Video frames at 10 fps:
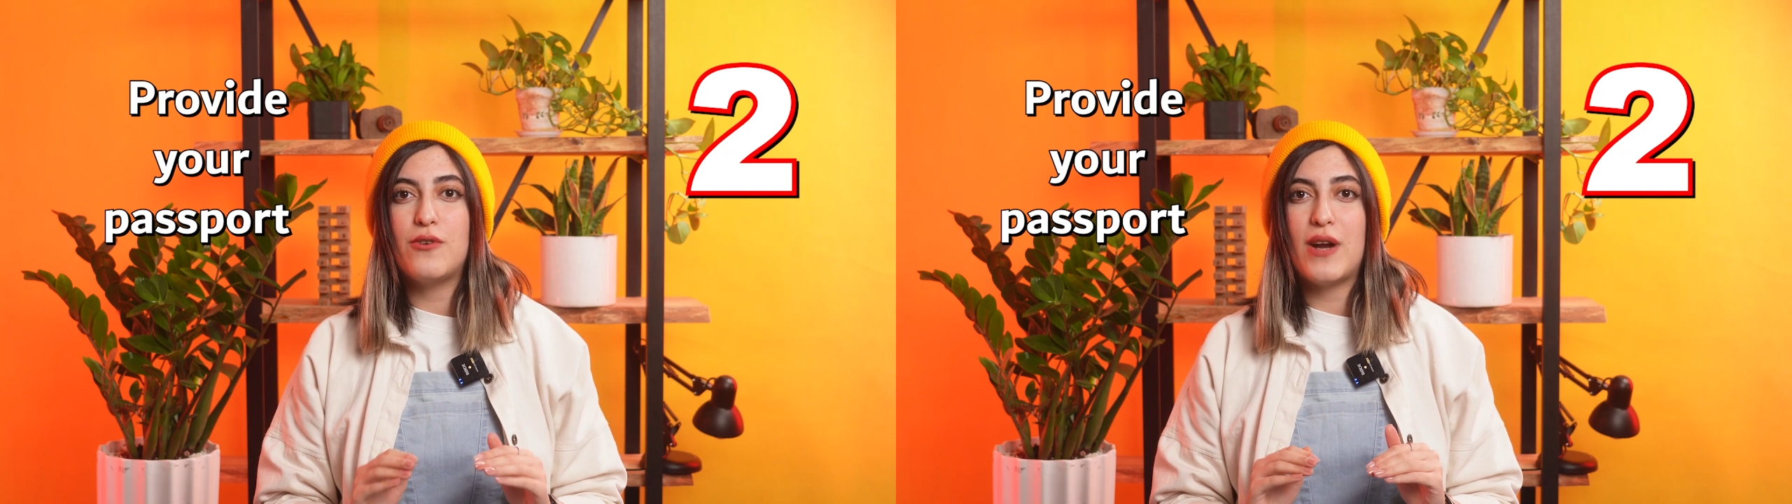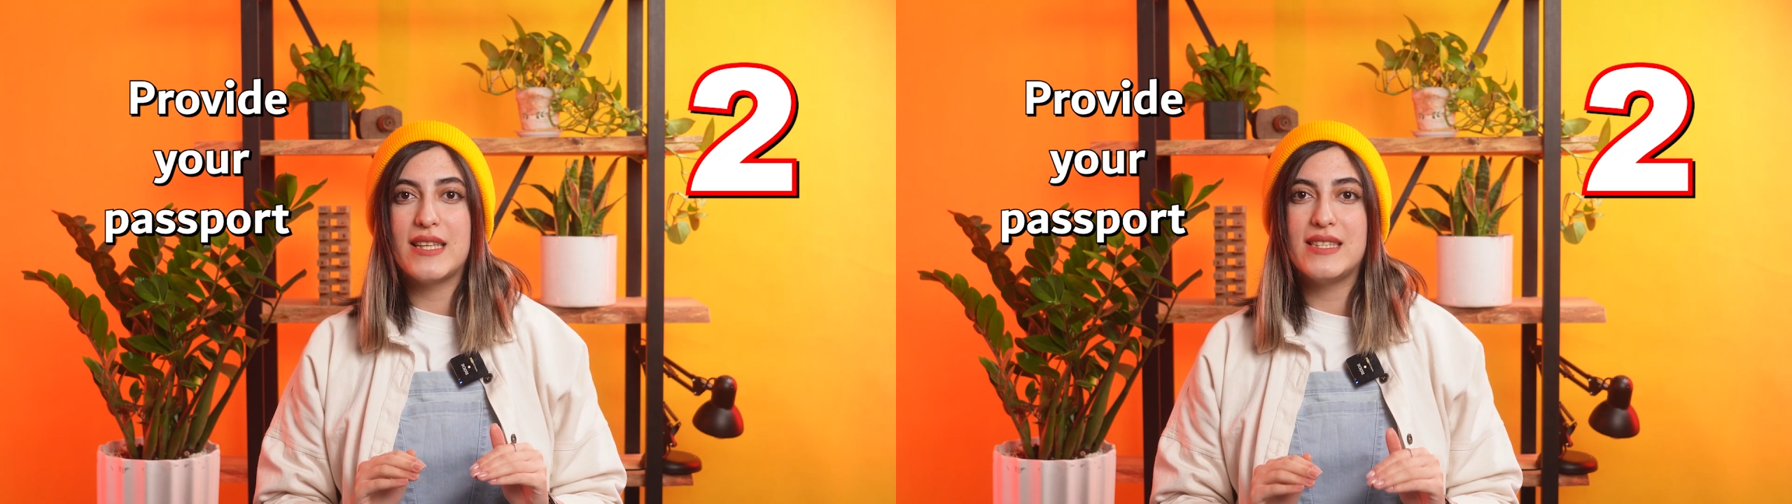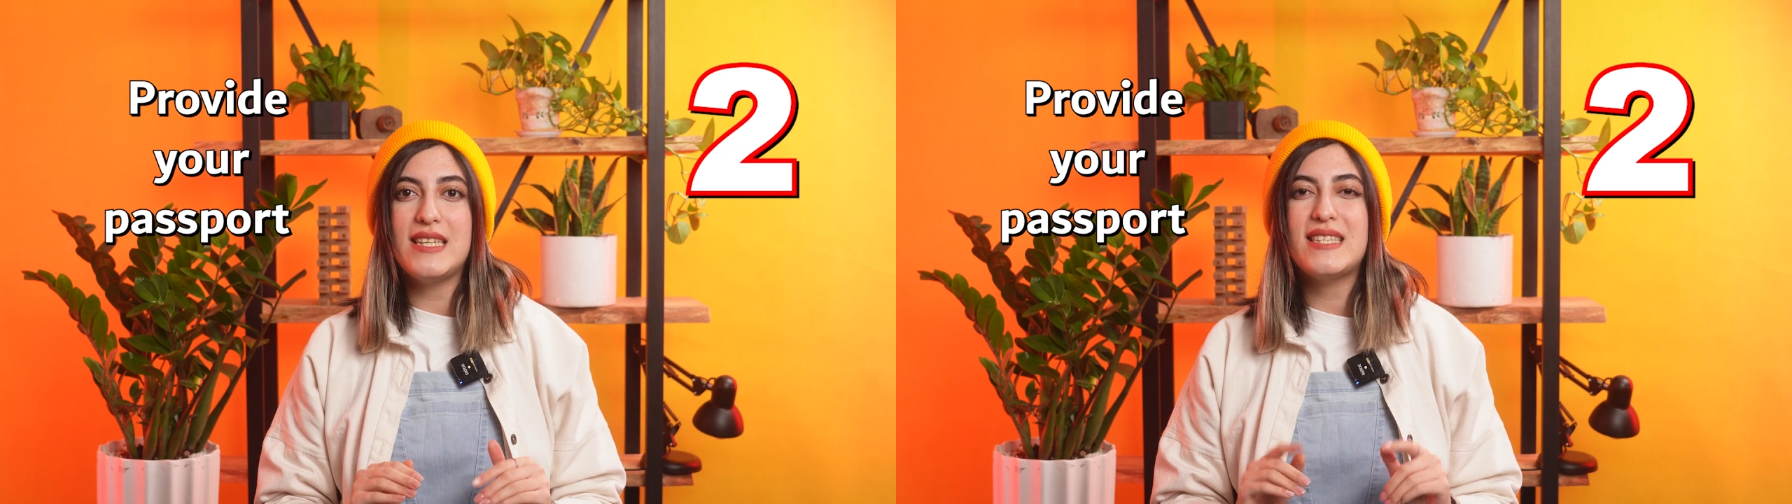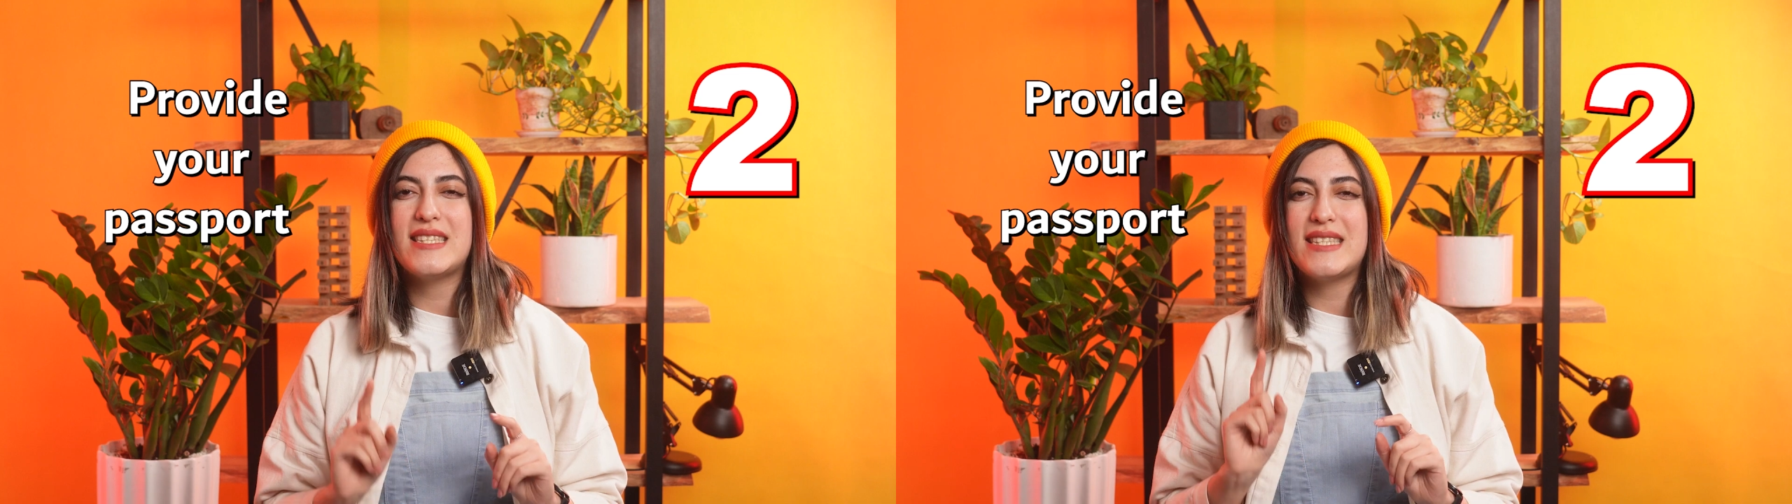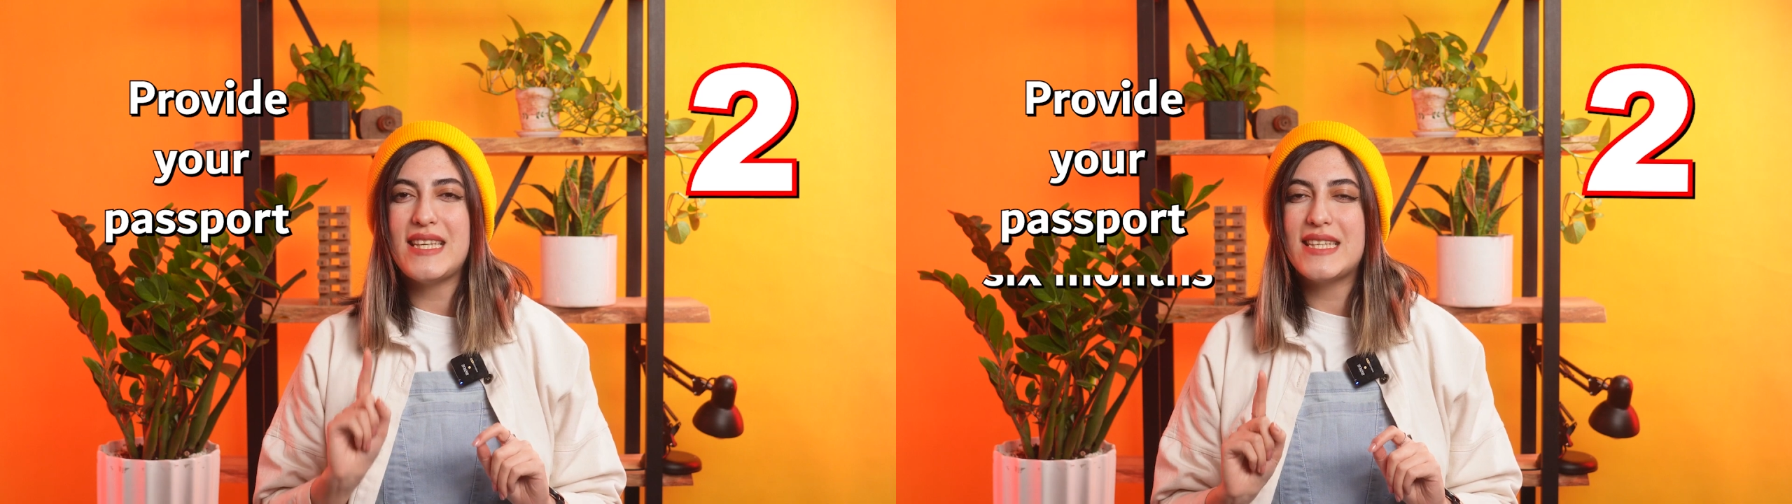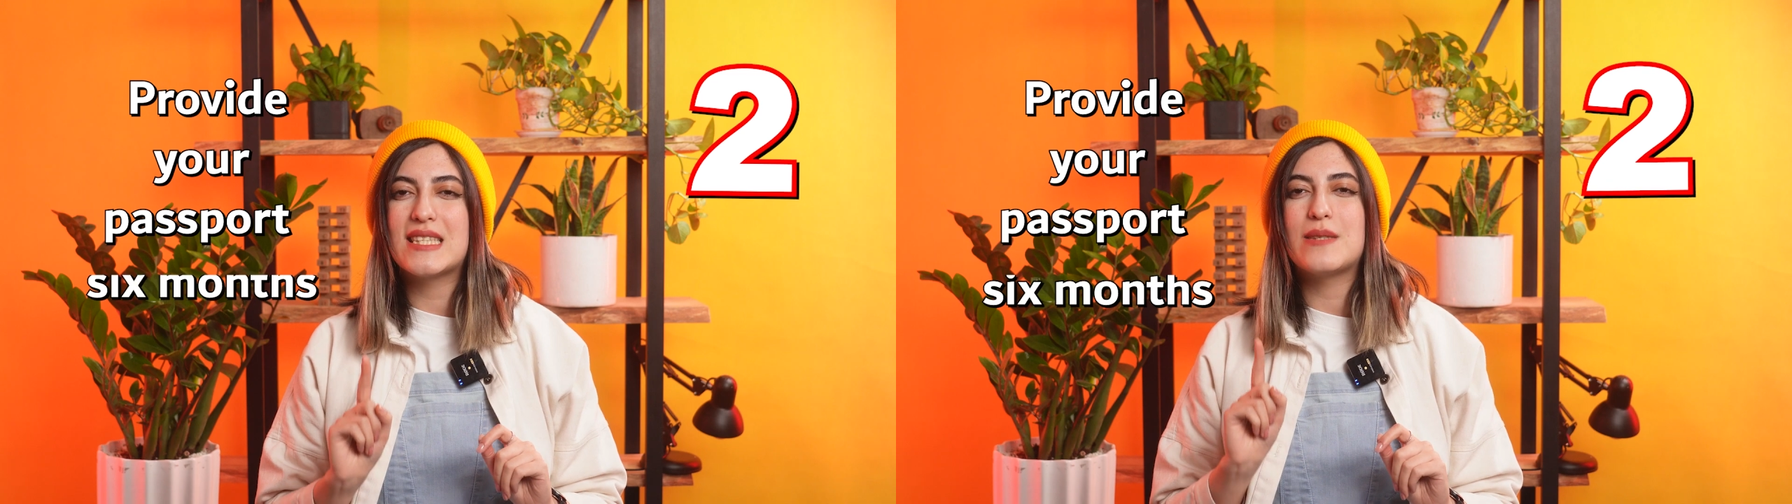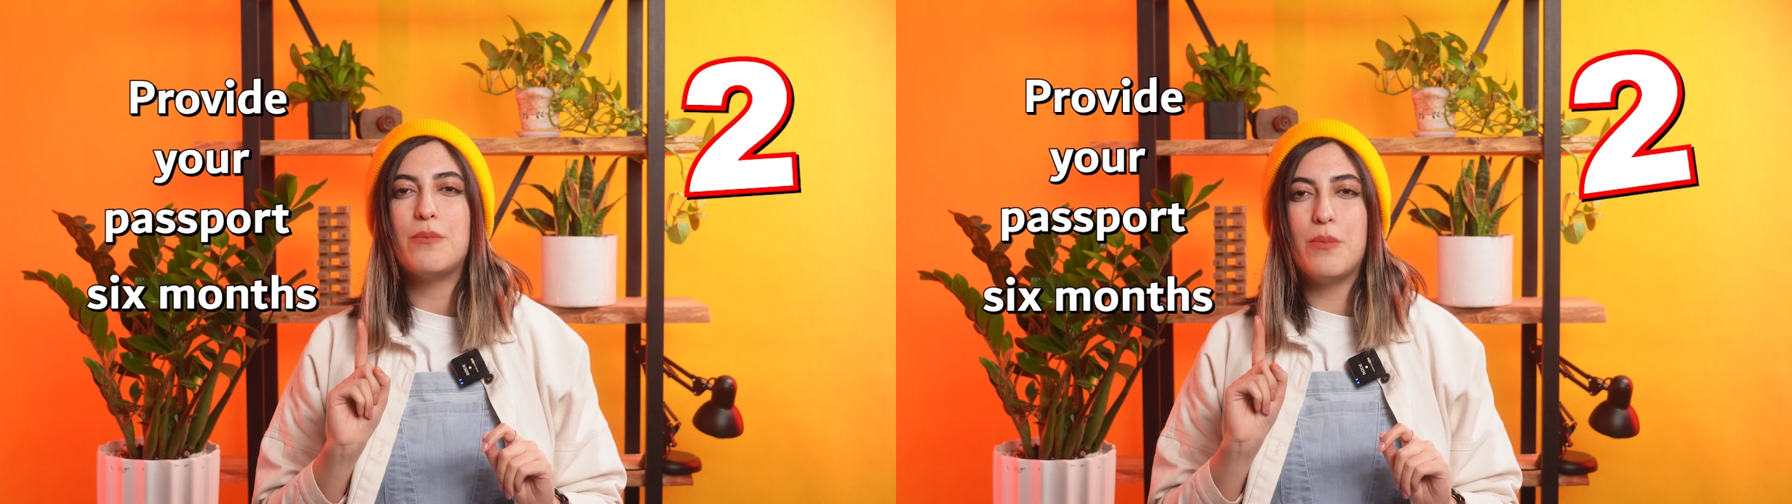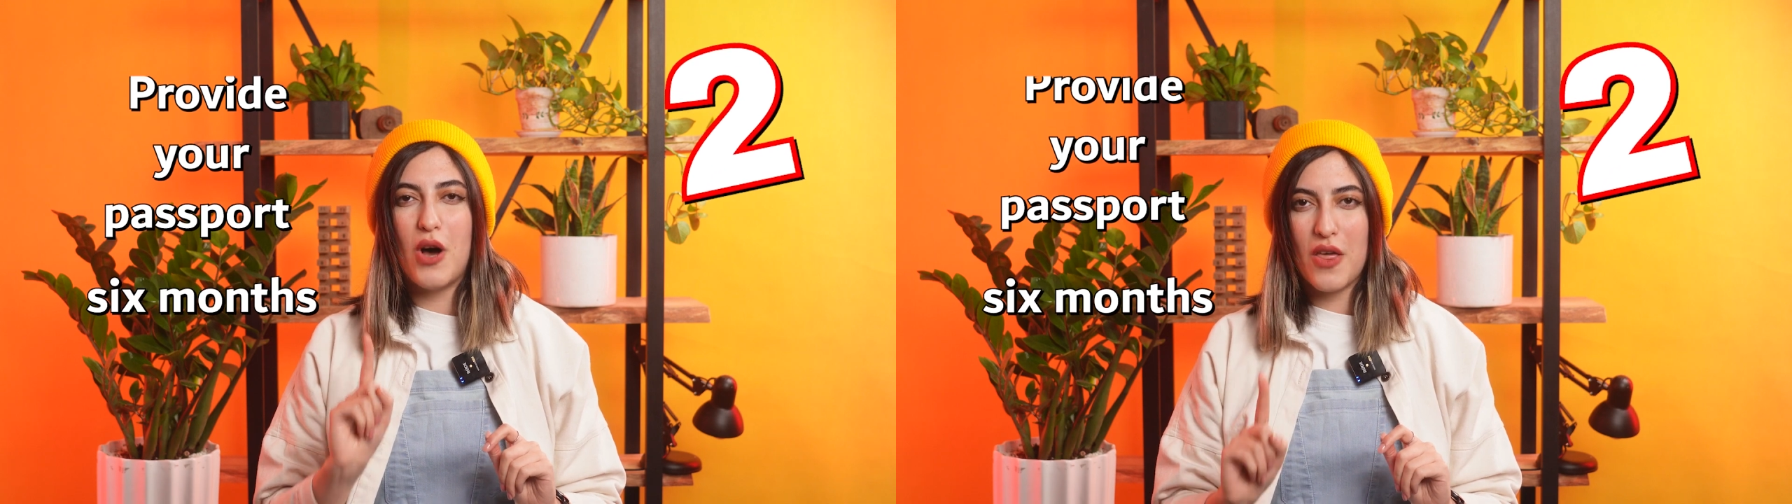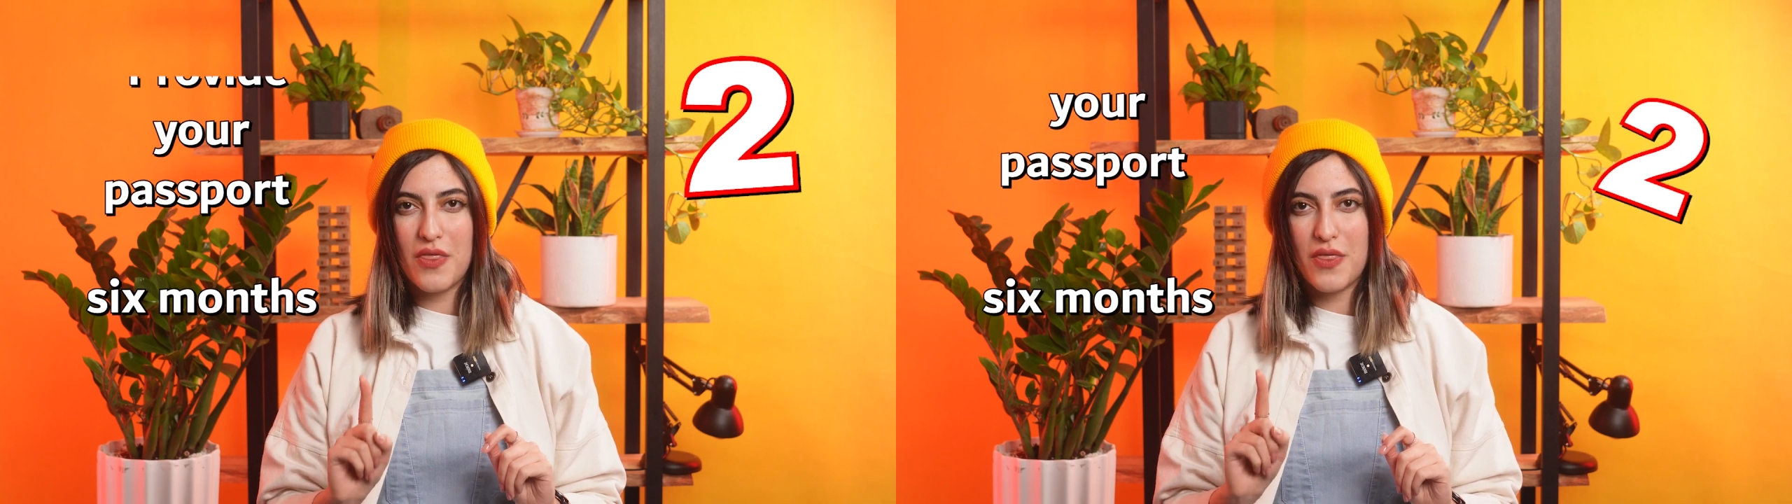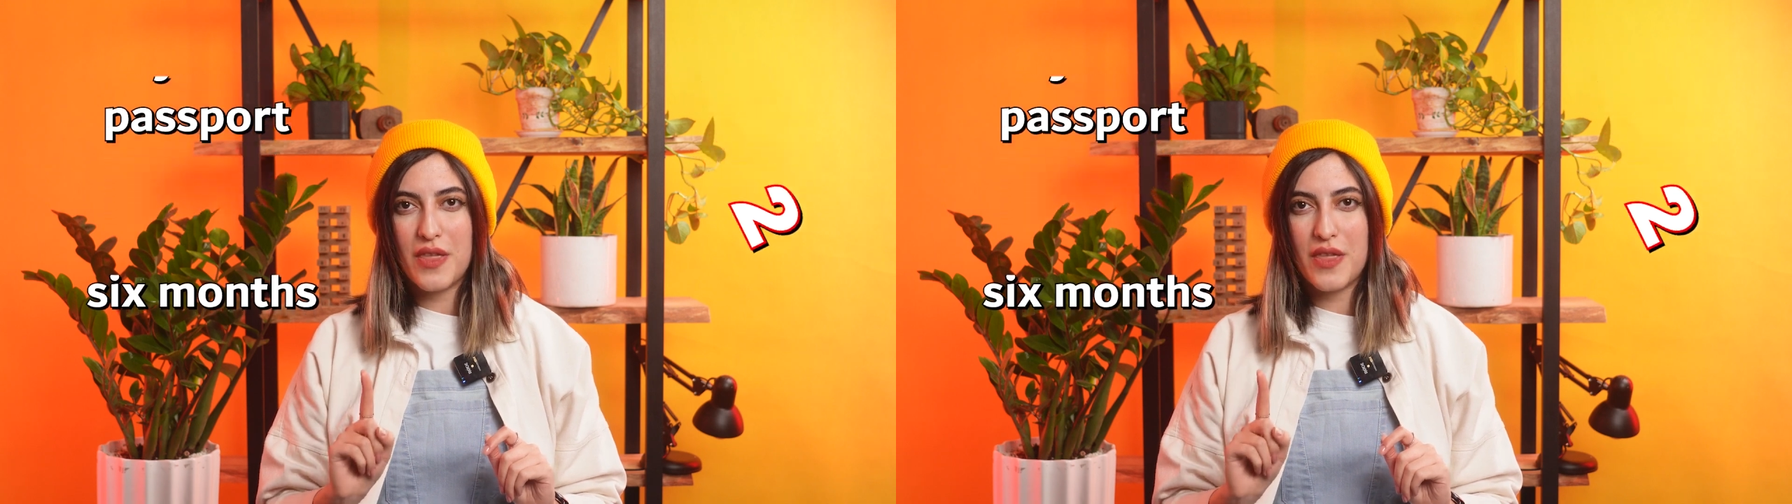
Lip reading: for at least 6 months.